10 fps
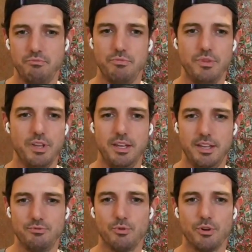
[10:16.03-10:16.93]
it
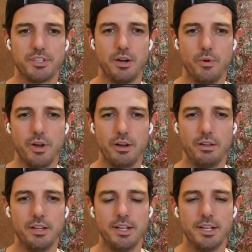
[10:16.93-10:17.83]
has worked out
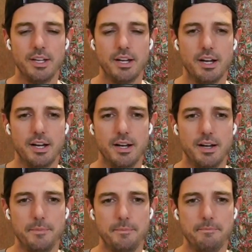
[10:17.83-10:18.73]
well.
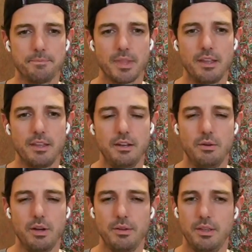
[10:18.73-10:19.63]
Um,
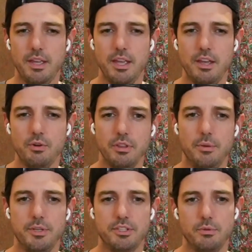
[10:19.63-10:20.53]
it goes a
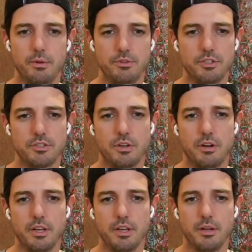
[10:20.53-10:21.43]
little bit to what I was just
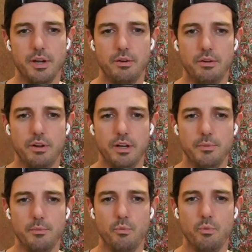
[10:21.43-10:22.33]
talking about,
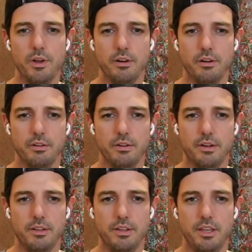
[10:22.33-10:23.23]
where
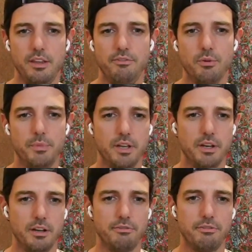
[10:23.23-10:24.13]
if you're big
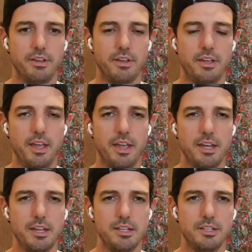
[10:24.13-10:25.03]
enough
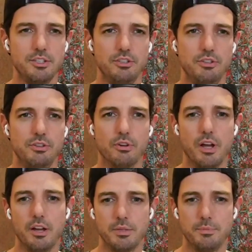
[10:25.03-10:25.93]
and you're
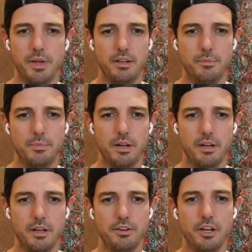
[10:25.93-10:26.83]
not dependent
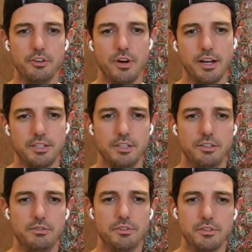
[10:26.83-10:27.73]
upon attracting
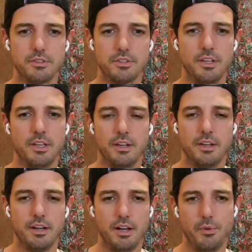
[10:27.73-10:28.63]
users,
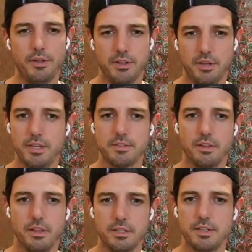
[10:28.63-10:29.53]
I think it makes a
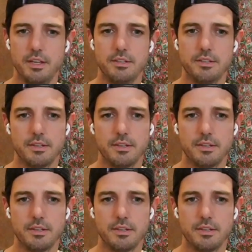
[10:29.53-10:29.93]
lot of sense.